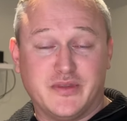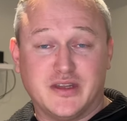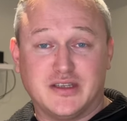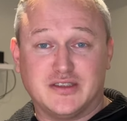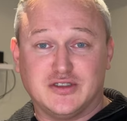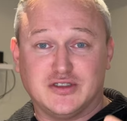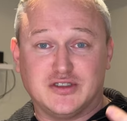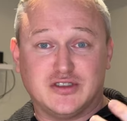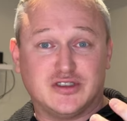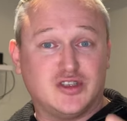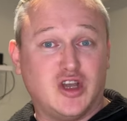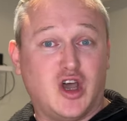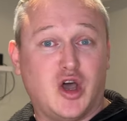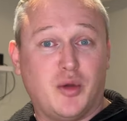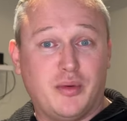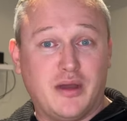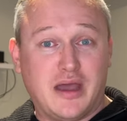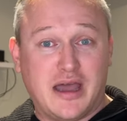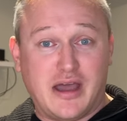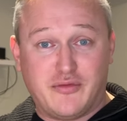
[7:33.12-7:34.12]
just
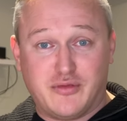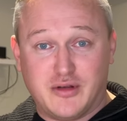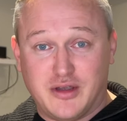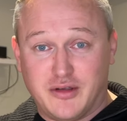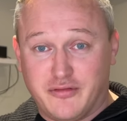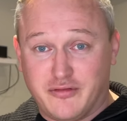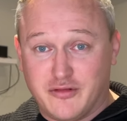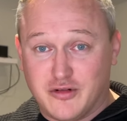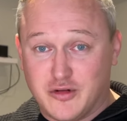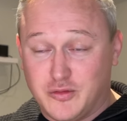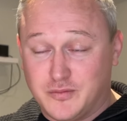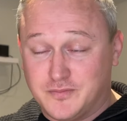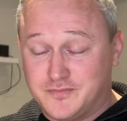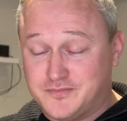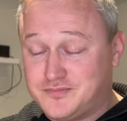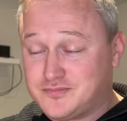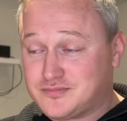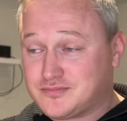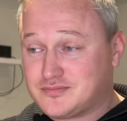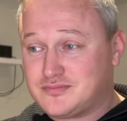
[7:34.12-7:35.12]
stop halfway through
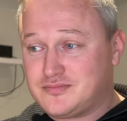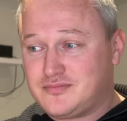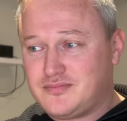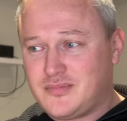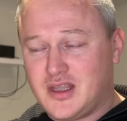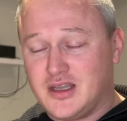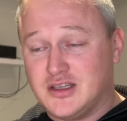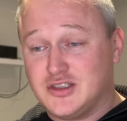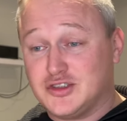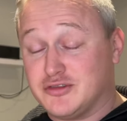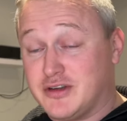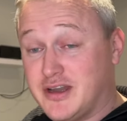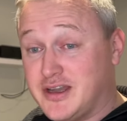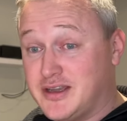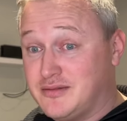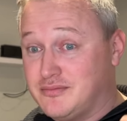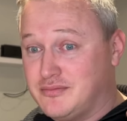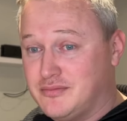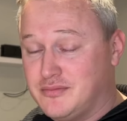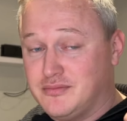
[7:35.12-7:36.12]
and try
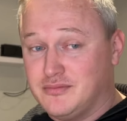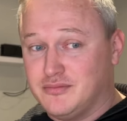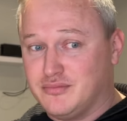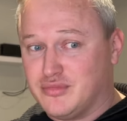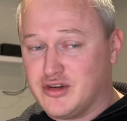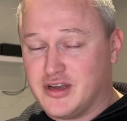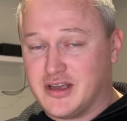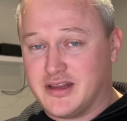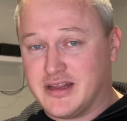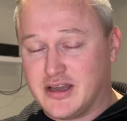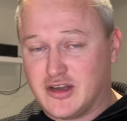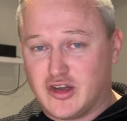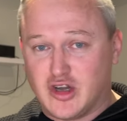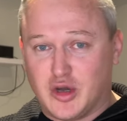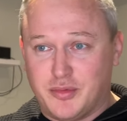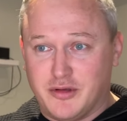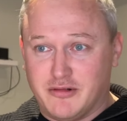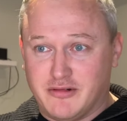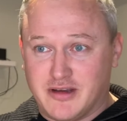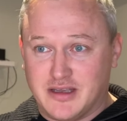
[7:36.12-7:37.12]
and break that
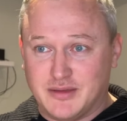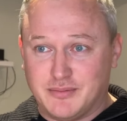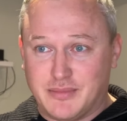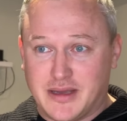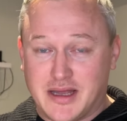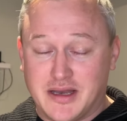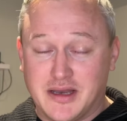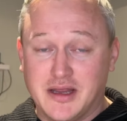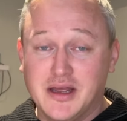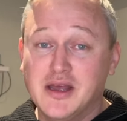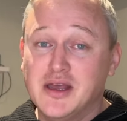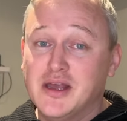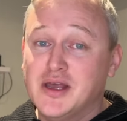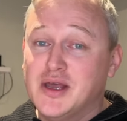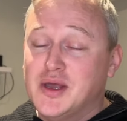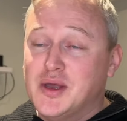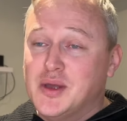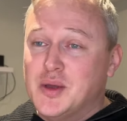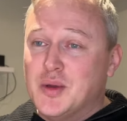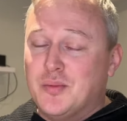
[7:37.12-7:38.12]
copyright ban.
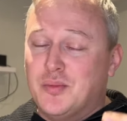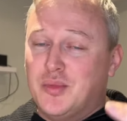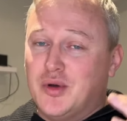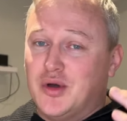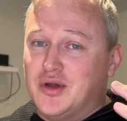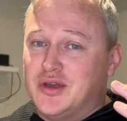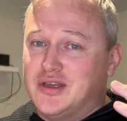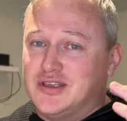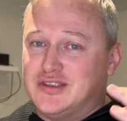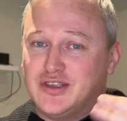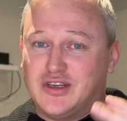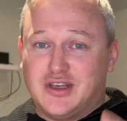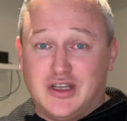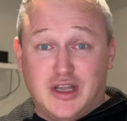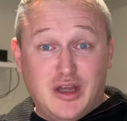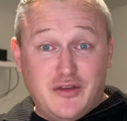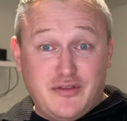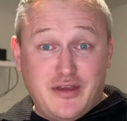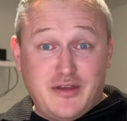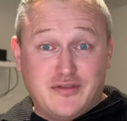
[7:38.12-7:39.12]
But it took a
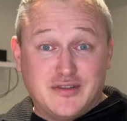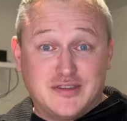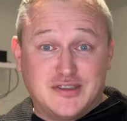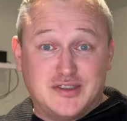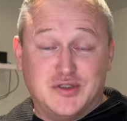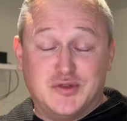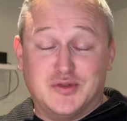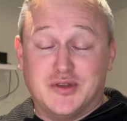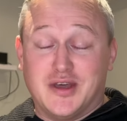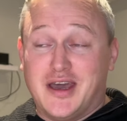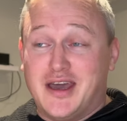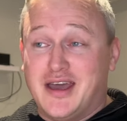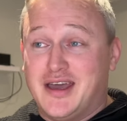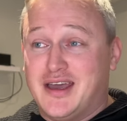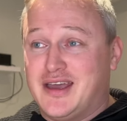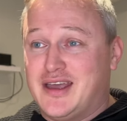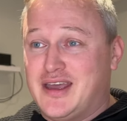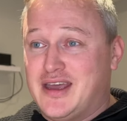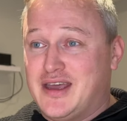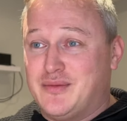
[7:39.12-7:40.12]
lot of effort to do that
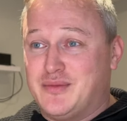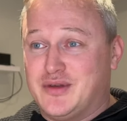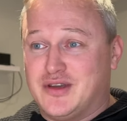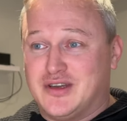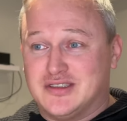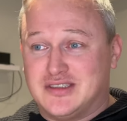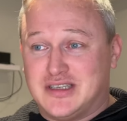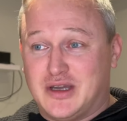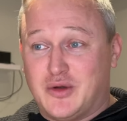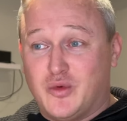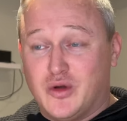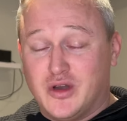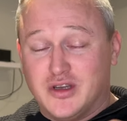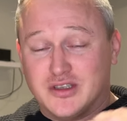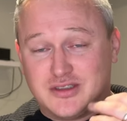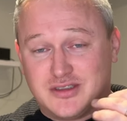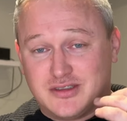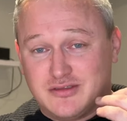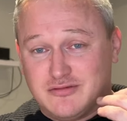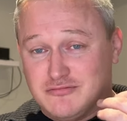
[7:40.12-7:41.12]
because I
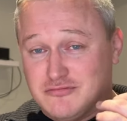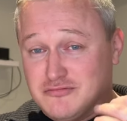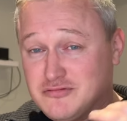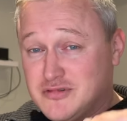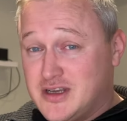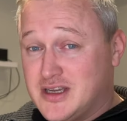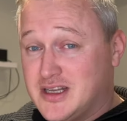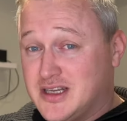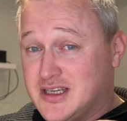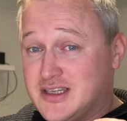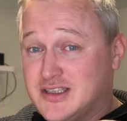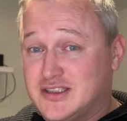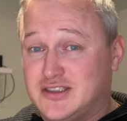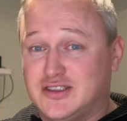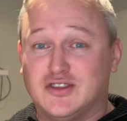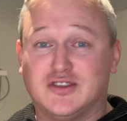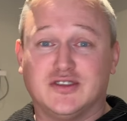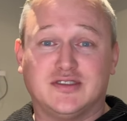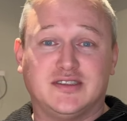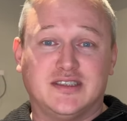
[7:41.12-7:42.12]
was really
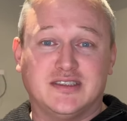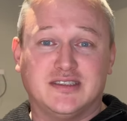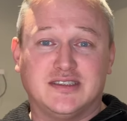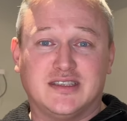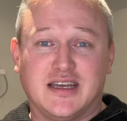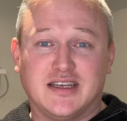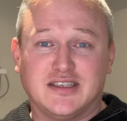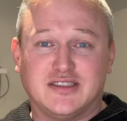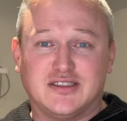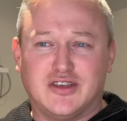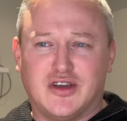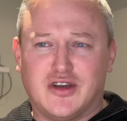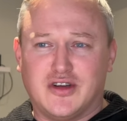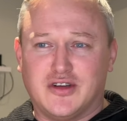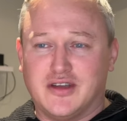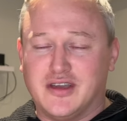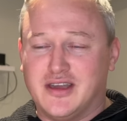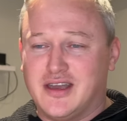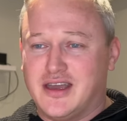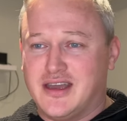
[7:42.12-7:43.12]
sucked into that
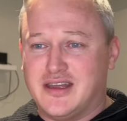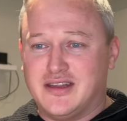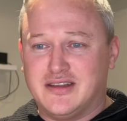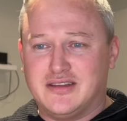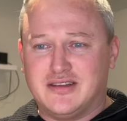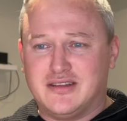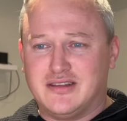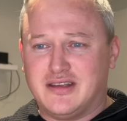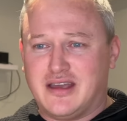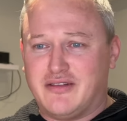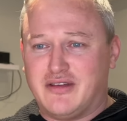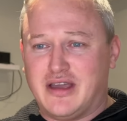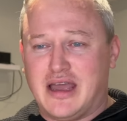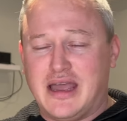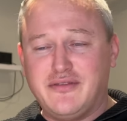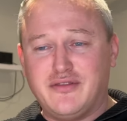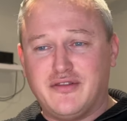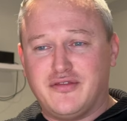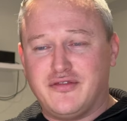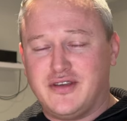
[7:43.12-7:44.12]
song. And I
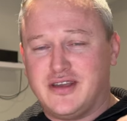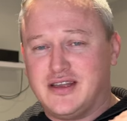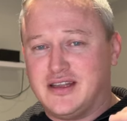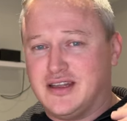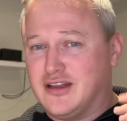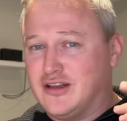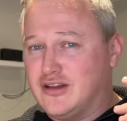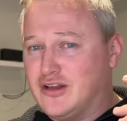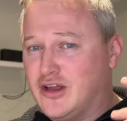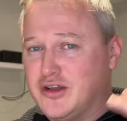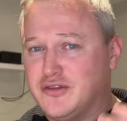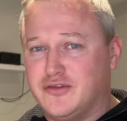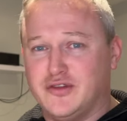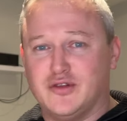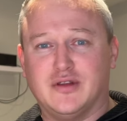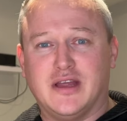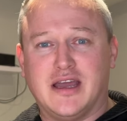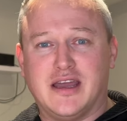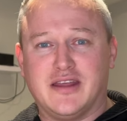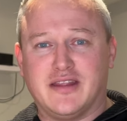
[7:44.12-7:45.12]
have a feeling a lot of
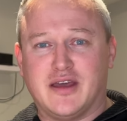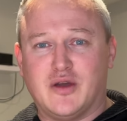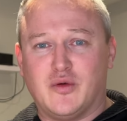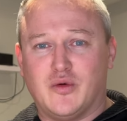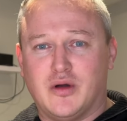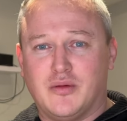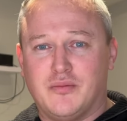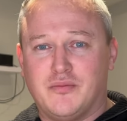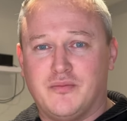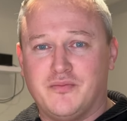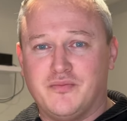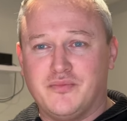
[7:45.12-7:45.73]
you like that one.